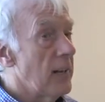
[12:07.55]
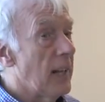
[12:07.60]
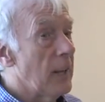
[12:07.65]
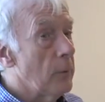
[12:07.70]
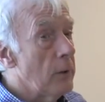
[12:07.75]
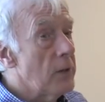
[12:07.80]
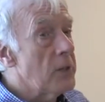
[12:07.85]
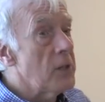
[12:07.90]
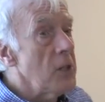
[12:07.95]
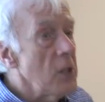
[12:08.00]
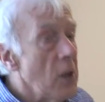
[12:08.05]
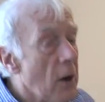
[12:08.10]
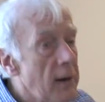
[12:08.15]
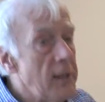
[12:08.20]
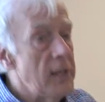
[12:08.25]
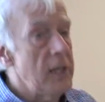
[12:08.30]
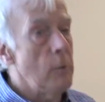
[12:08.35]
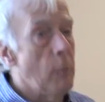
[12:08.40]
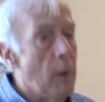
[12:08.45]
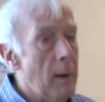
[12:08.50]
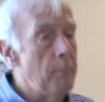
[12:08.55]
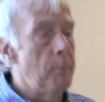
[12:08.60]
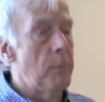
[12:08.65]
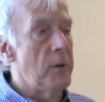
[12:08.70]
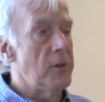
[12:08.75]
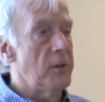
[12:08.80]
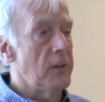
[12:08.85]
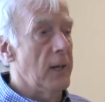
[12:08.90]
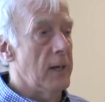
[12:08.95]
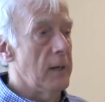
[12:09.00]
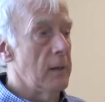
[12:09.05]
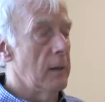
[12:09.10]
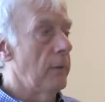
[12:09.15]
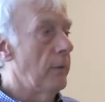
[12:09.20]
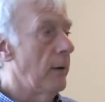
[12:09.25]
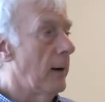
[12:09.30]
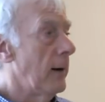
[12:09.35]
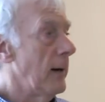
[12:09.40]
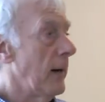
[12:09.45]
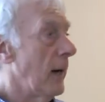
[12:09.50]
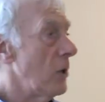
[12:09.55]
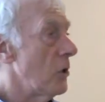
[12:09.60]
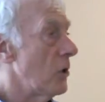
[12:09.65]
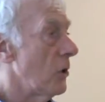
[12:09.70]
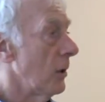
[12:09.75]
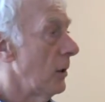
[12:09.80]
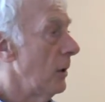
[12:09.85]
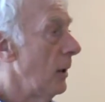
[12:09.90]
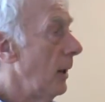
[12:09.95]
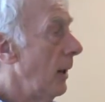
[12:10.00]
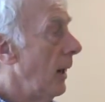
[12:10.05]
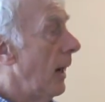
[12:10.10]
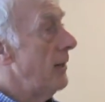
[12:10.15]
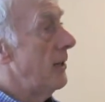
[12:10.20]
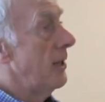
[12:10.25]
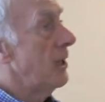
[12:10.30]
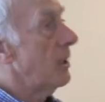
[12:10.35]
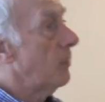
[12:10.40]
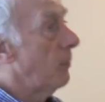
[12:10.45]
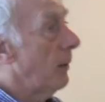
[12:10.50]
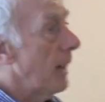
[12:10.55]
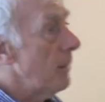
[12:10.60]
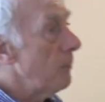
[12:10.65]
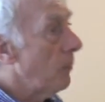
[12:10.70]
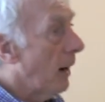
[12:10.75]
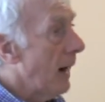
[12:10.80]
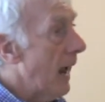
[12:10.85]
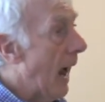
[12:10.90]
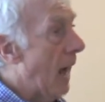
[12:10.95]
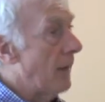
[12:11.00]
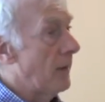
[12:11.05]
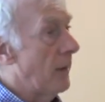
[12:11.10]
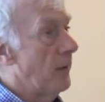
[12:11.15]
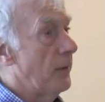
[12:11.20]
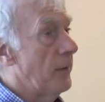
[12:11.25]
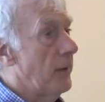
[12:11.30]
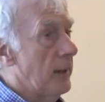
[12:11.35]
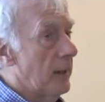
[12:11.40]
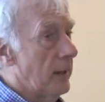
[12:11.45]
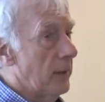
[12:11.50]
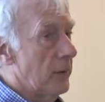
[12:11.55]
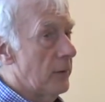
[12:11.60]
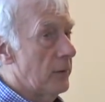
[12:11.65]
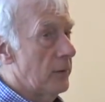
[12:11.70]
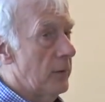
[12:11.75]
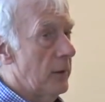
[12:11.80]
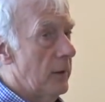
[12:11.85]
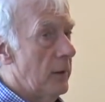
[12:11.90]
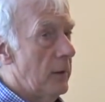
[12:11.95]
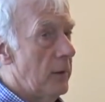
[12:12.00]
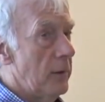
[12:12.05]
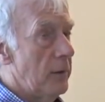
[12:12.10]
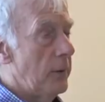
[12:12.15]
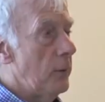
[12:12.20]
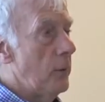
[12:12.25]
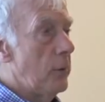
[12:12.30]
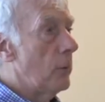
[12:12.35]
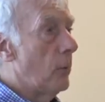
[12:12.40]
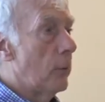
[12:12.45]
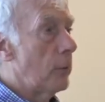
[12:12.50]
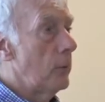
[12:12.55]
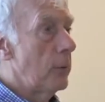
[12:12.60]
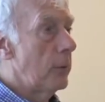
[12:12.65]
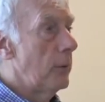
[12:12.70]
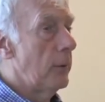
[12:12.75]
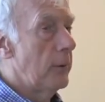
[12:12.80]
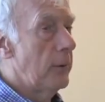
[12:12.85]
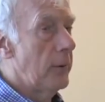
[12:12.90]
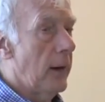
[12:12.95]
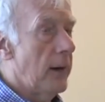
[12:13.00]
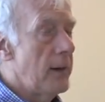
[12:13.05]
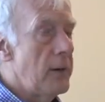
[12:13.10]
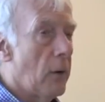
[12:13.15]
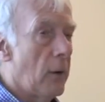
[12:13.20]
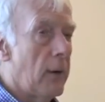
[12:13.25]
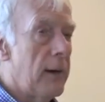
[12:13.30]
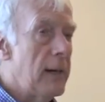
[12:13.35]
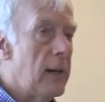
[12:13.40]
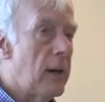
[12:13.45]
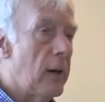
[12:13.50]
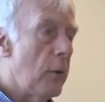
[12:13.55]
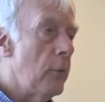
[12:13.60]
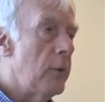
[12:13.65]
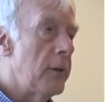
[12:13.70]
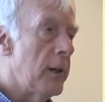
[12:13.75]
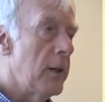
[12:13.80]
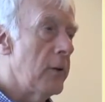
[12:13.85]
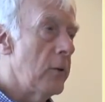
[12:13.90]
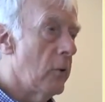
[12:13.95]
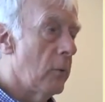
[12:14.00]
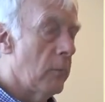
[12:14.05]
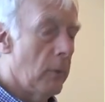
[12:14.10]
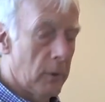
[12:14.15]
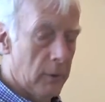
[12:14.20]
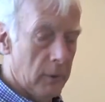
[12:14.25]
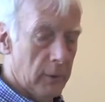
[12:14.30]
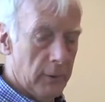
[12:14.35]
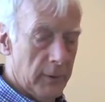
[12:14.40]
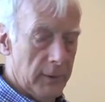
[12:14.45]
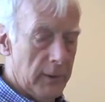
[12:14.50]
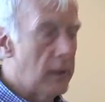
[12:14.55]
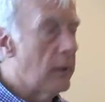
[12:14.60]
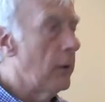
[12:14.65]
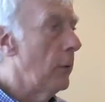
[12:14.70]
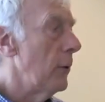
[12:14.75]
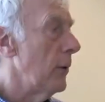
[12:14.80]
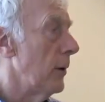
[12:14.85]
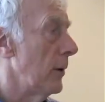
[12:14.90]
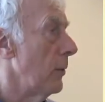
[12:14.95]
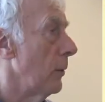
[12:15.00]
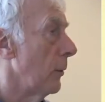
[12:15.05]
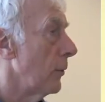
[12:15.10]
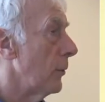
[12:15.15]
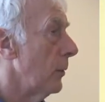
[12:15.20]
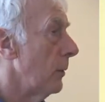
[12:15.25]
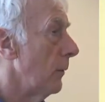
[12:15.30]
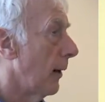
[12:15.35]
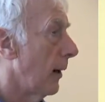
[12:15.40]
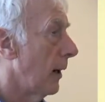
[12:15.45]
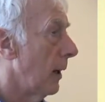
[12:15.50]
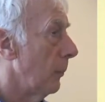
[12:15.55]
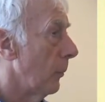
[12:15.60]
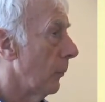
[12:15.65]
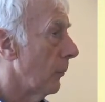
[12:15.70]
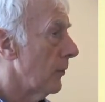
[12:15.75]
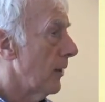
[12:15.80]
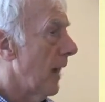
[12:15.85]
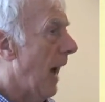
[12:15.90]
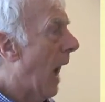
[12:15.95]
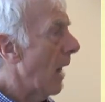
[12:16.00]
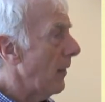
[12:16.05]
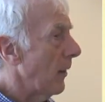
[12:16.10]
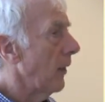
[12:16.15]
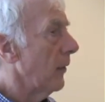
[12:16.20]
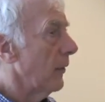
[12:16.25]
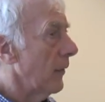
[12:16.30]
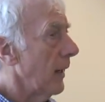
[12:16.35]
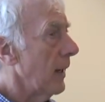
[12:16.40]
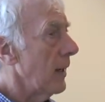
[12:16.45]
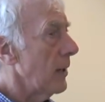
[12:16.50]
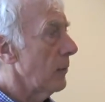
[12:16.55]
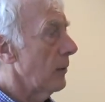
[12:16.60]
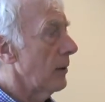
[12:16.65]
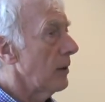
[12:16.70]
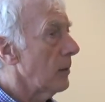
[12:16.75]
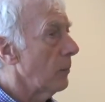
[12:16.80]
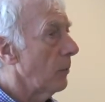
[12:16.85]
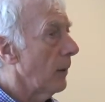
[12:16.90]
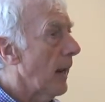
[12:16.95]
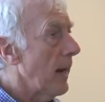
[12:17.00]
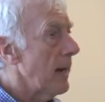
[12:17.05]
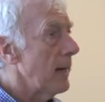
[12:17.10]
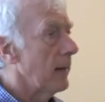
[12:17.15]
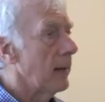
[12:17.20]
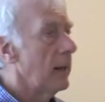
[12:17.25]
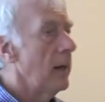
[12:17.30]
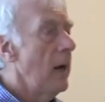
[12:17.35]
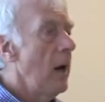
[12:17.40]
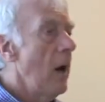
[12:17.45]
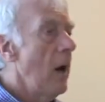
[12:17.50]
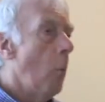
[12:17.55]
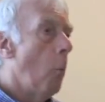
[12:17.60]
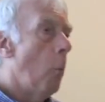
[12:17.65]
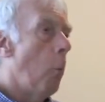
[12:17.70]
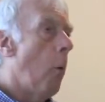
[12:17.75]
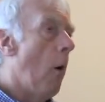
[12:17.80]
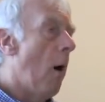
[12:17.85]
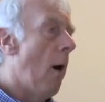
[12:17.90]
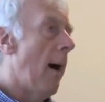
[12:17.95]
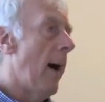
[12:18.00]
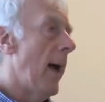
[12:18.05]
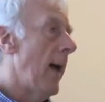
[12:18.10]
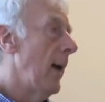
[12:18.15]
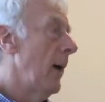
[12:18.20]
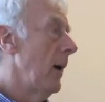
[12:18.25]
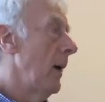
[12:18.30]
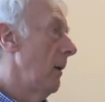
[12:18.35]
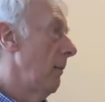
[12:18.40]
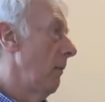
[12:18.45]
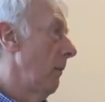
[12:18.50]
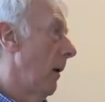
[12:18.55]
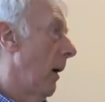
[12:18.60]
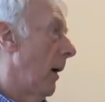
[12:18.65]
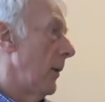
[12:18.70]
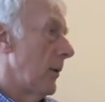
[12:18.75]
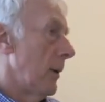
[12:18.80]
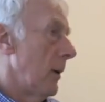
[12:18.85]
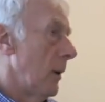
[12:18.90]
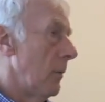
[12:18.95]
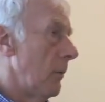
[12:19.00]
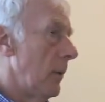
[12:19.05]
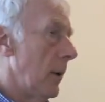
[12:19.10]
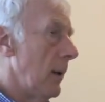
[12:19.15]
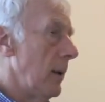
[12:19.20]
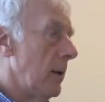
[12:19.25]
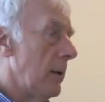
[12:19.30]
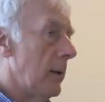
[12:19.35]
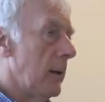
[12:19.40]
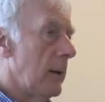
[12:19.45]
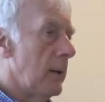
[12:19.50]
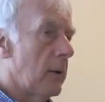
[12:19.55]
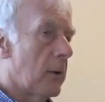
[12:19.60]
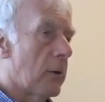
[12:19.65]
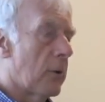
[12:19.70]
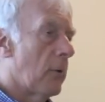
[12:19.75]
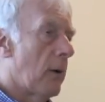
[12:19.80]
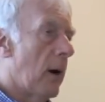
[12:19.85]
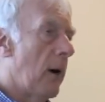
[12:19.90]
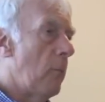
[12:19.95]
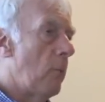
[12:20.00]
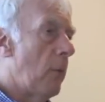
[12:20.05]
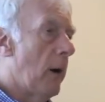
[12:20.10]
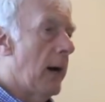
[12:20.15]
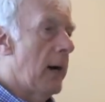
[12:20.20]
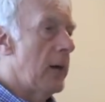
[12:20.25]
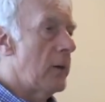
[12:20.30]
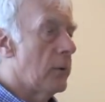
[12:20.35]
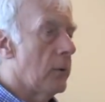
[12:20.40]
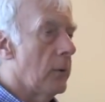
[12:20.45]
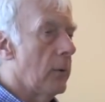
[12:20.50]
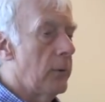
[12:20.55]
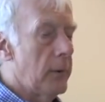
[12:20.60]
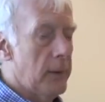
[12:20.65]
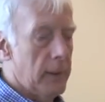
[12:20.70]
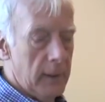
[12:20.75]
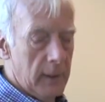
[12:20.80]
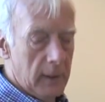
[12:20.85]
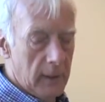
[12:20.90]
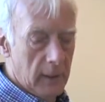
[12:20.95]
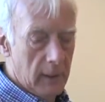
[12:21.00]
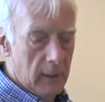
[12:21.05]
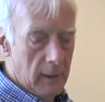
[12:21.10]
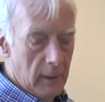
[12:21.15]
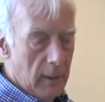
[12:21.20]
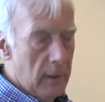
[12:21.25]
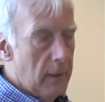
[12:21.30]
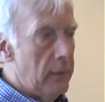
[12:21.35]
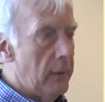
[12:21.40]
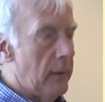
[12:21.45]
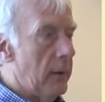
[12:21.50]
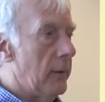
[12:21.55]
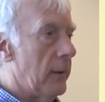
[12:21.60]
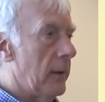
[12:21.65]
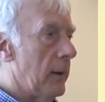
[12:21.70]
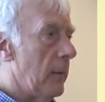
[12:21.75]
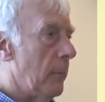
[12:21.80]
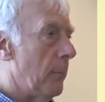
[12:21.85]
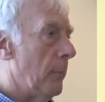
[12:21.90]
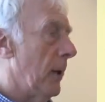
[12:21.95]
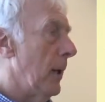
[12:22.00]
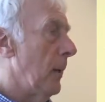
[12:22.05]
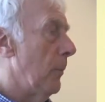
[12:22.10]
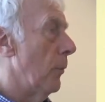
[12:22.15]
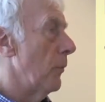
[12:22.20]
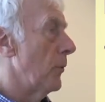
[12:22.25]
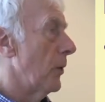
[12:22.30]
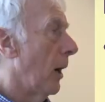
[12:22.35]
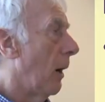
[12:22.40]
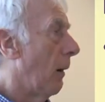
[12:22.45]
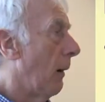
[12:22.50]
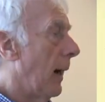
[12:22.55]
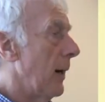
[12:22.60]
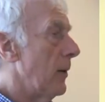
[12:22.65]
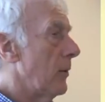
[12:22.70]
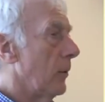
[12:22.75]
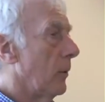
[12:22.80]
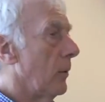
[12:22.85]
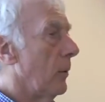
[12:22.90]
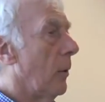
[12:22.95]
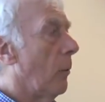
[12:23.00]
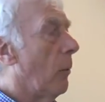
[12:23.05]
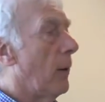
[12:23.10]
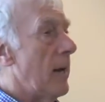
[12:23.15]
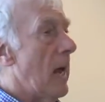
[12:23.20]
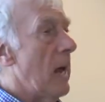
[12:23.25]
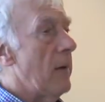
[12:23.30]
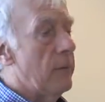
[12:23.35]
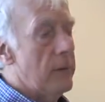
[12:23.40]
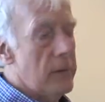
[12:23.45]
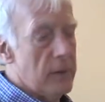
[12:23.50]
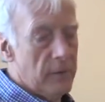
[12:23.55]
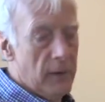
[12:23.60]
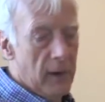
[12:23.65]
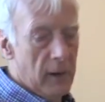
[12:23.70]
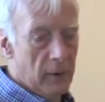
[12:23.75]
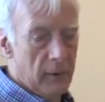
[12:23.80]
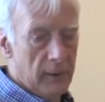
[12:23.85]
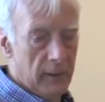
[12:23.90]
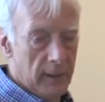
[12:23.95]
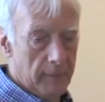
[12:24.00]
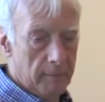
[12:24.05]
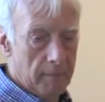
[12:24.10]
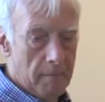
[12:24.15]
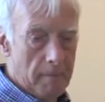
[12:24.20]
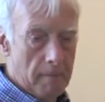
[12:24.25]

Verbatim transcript: In other words, ninety-one percent of the variation is explained by other things that, you're not, that are not included in your model, not included in your two variables. Other things are explaining why, I don't know, the, the, the crime rate or the, uh, the, the people's height or, or whatever is varying.